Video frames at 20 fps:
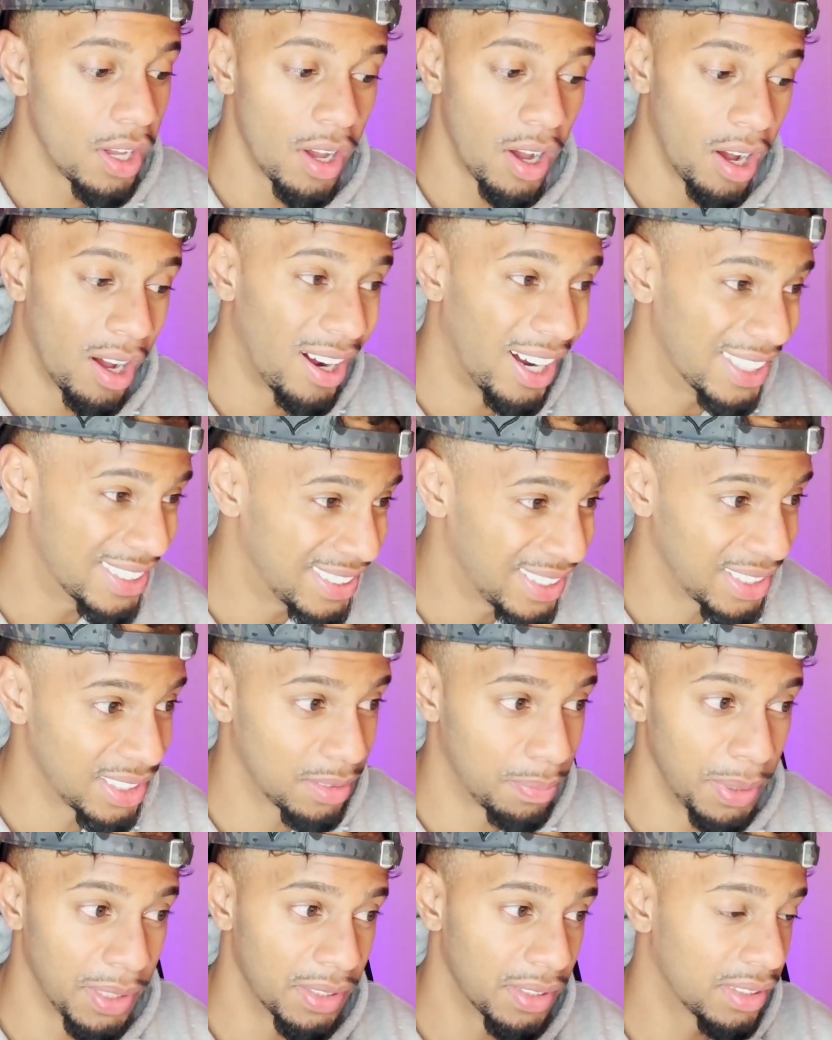I see this
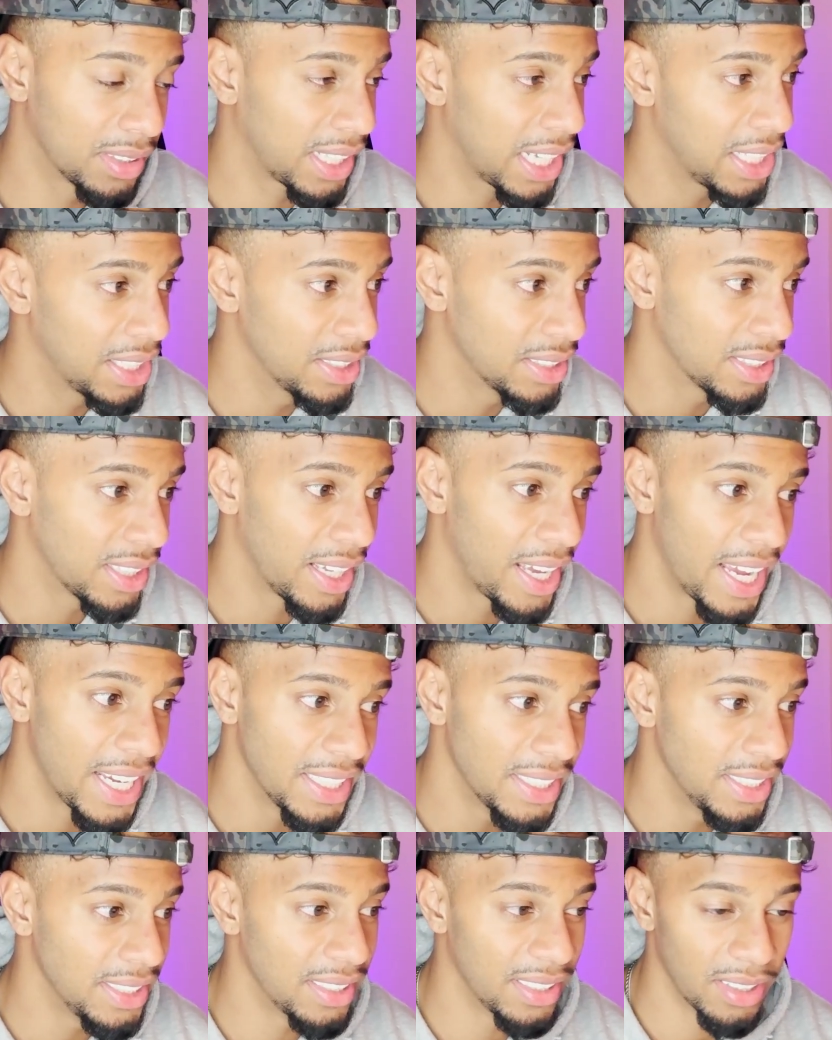business scaling to
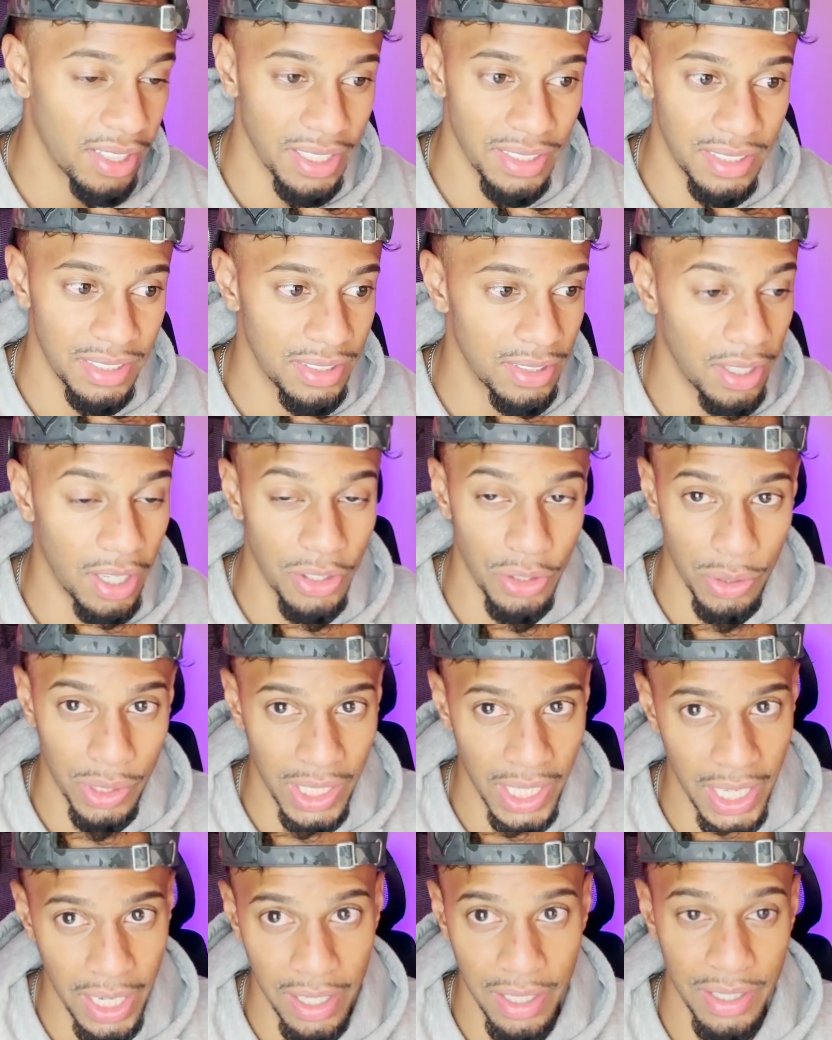80 to 90 to
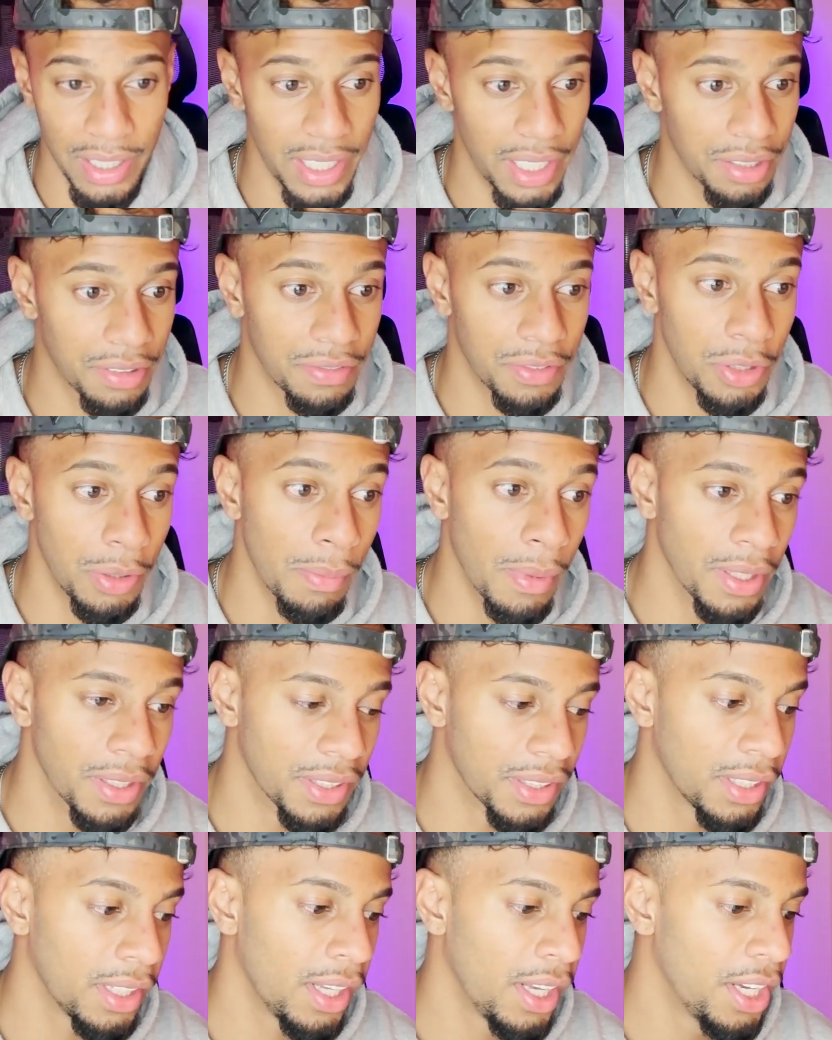100K in the next few months
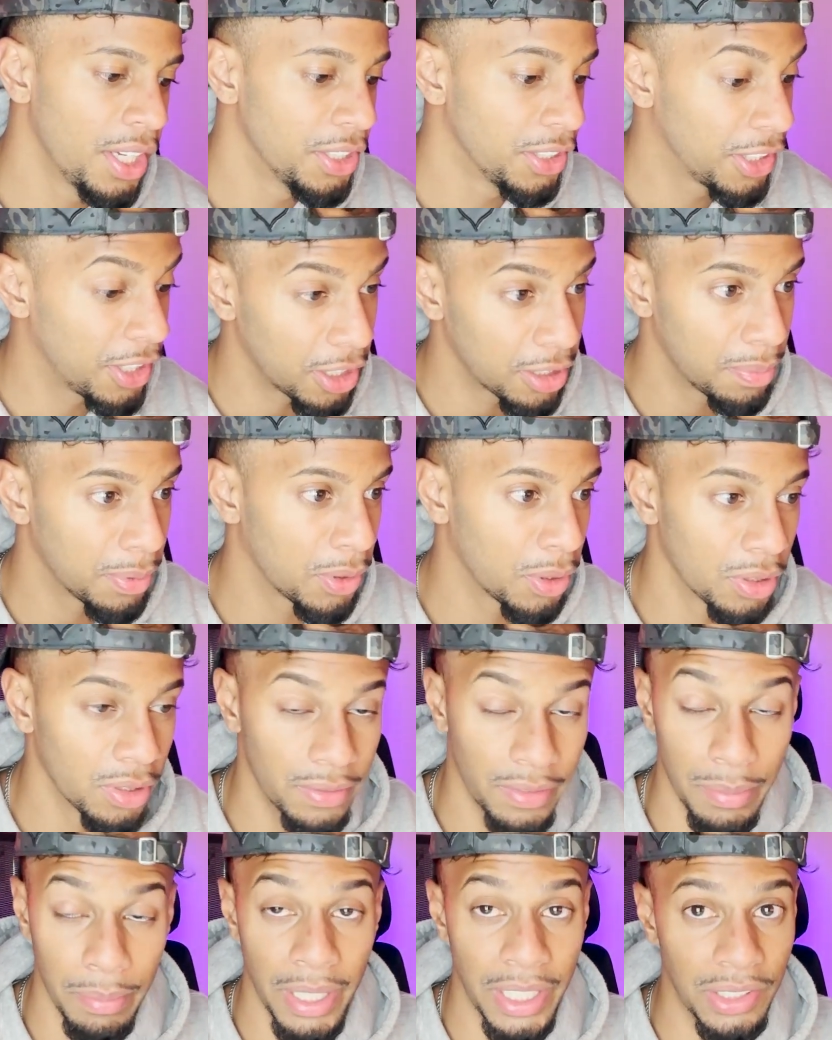just because of the
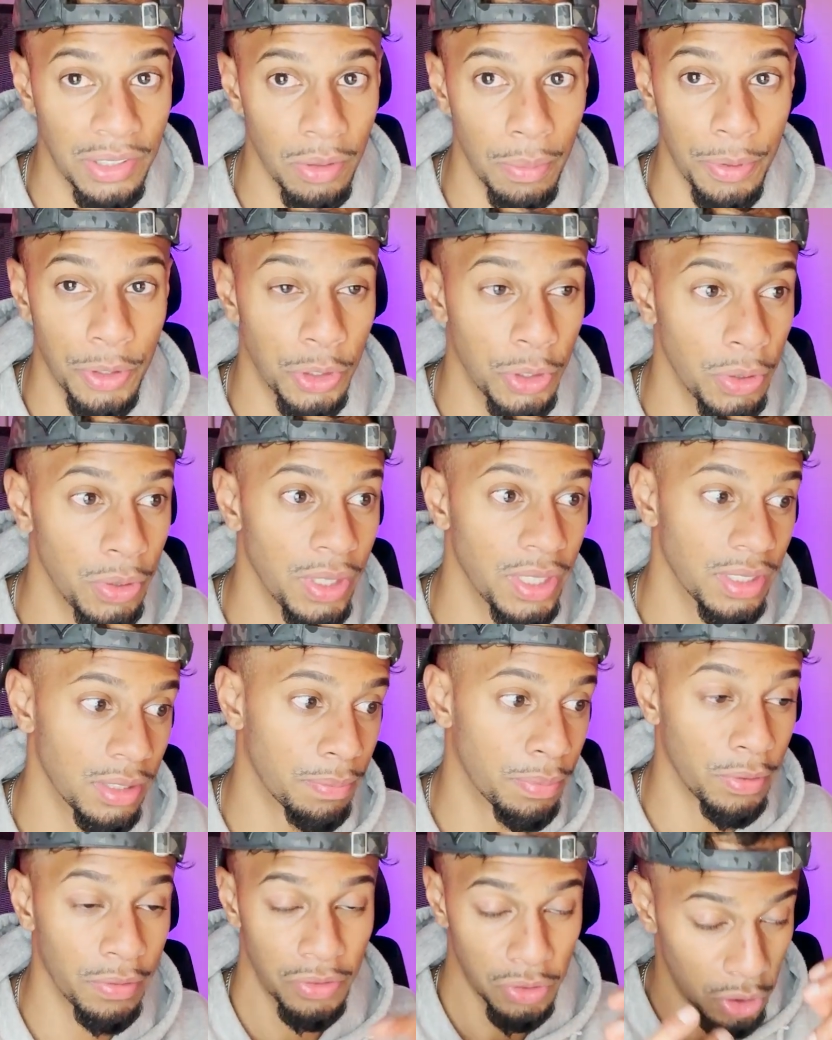amazing opportunity and the
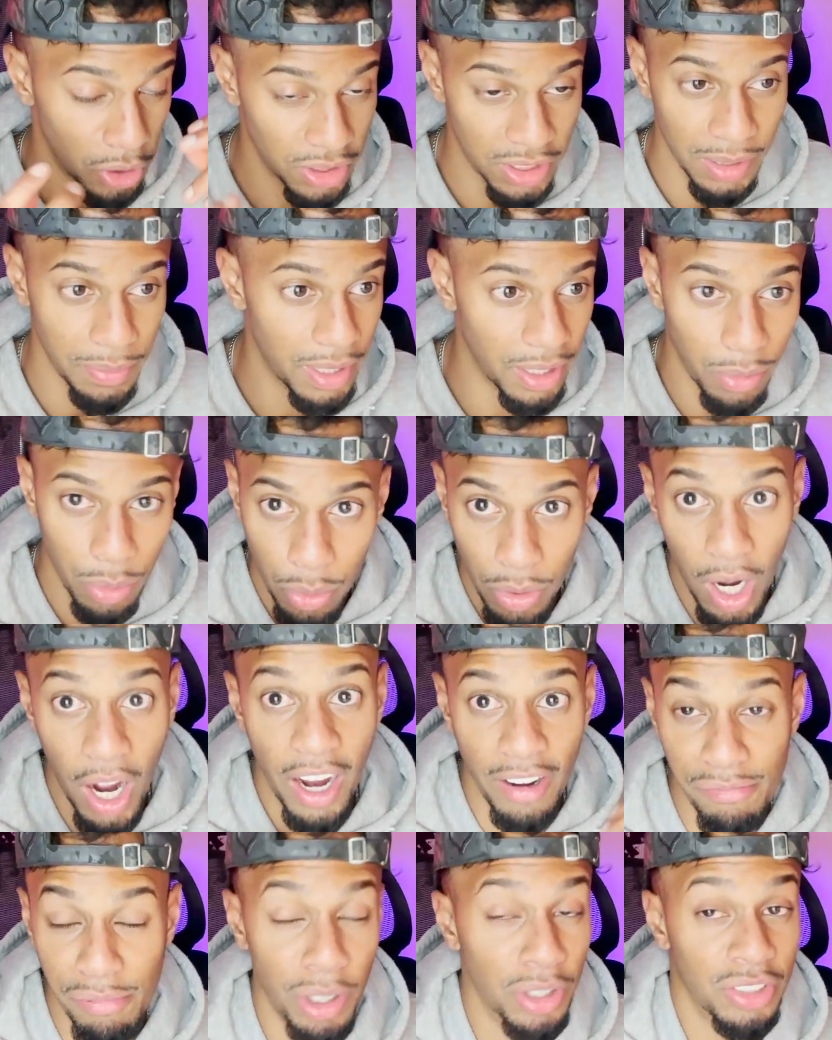proof of concept that I've
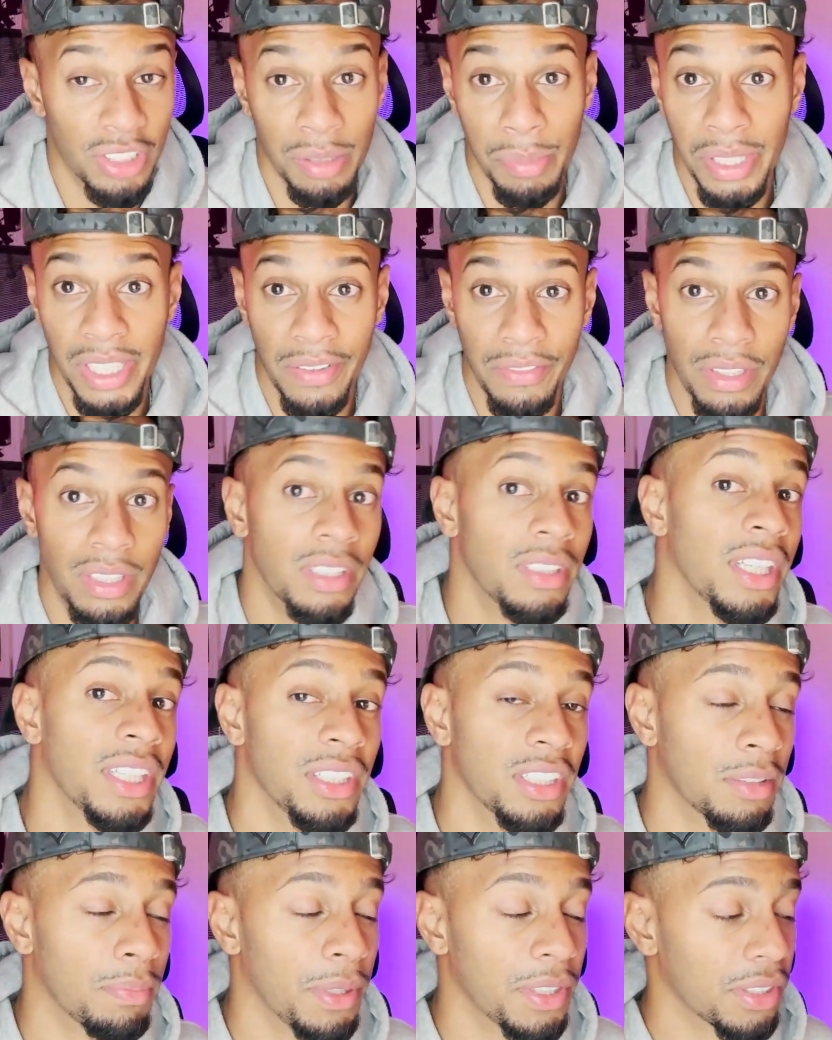personally been given in this
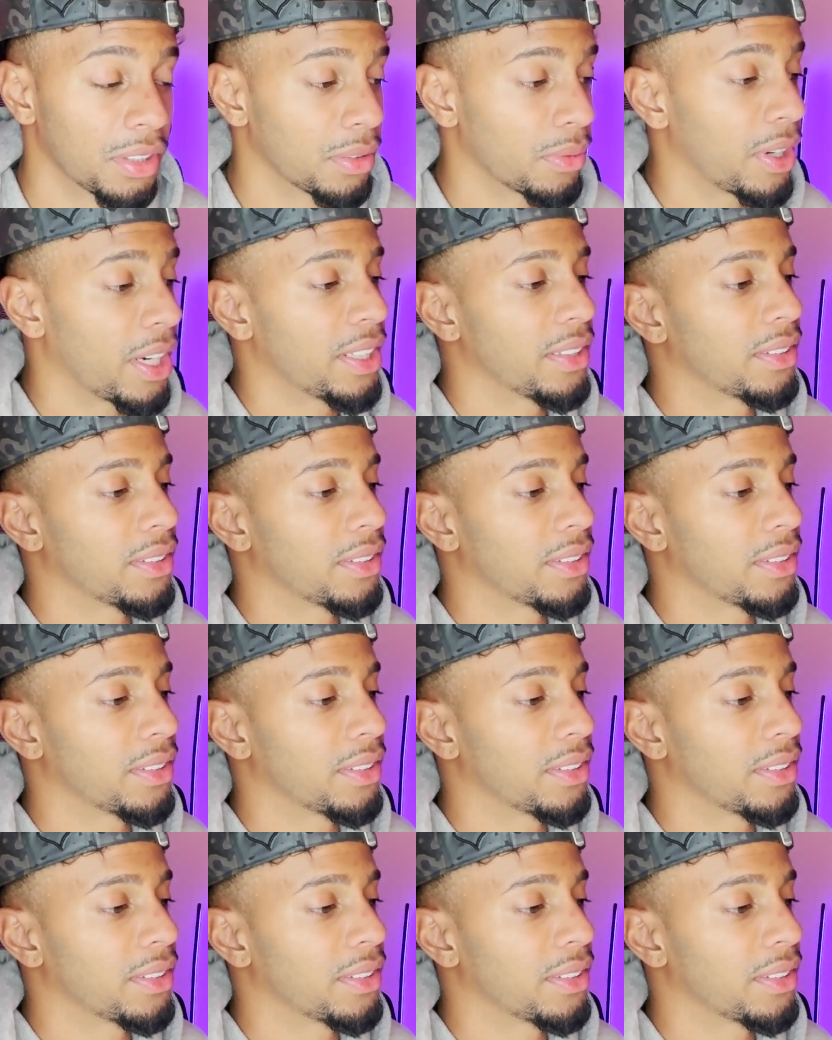business, right?